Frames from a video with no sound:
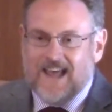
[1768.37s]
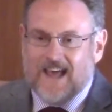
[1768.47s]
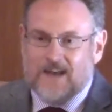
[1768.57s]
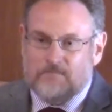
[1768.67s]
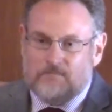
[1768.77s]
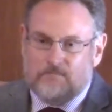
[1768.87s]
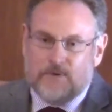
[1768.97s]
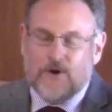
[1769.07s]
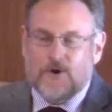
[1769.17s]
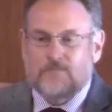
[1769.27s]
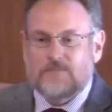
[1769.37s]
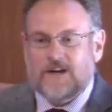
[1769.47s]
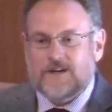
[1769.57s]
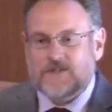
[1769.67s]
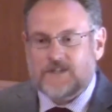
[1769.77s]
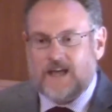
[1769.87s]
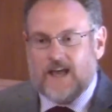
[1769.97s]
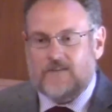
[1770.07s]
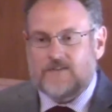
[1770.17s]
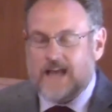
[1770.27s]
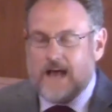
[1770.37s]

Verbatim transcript: And boom, they're saved.